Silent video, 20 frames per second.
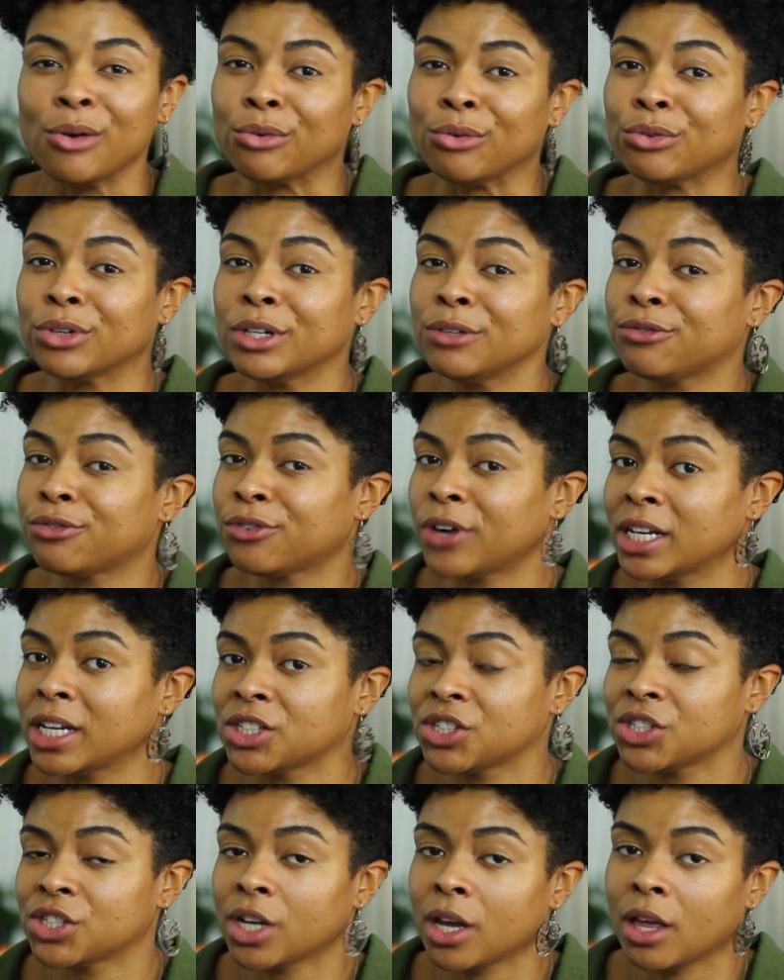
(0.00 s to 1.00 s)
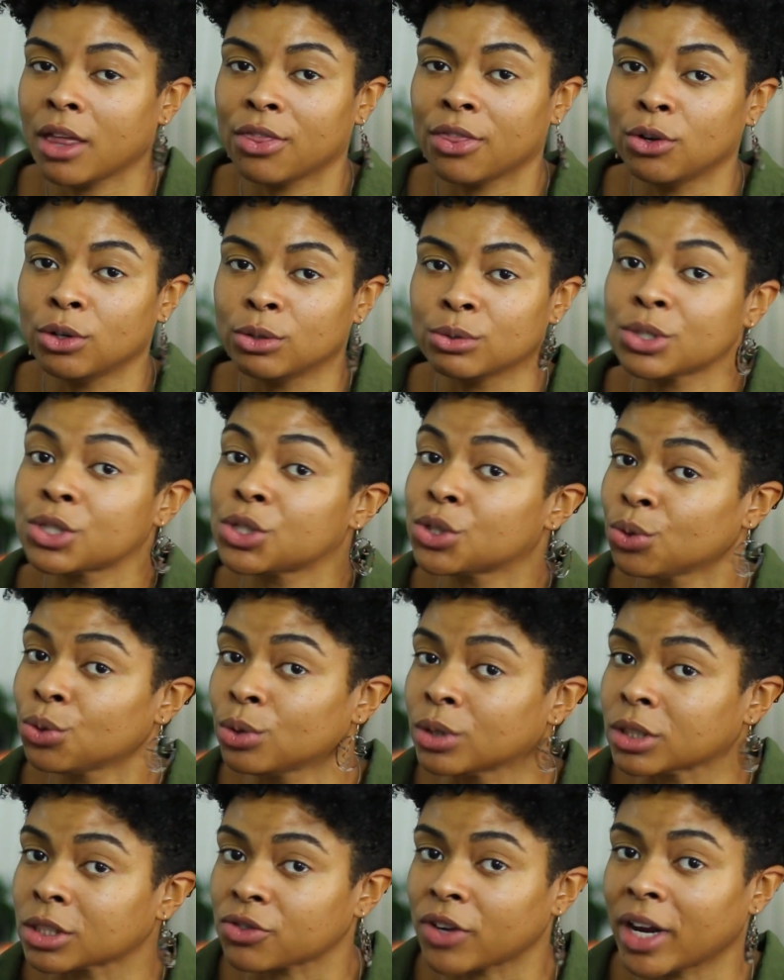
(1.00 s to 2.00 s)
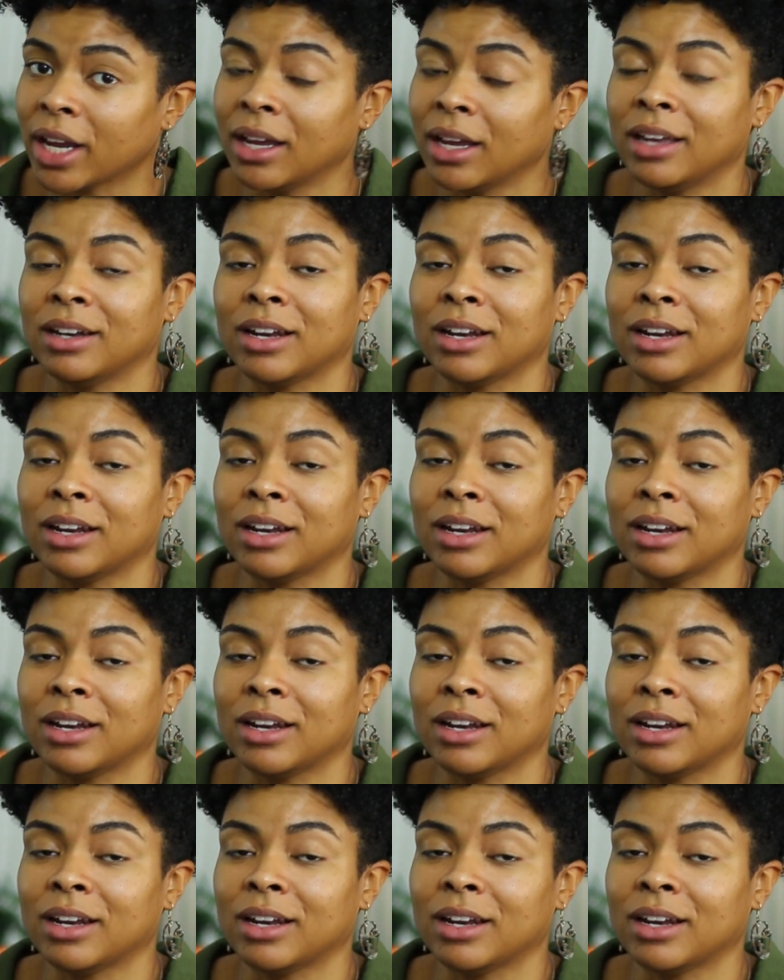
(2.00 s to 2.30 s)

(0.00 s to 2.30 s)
refresh those tools, right?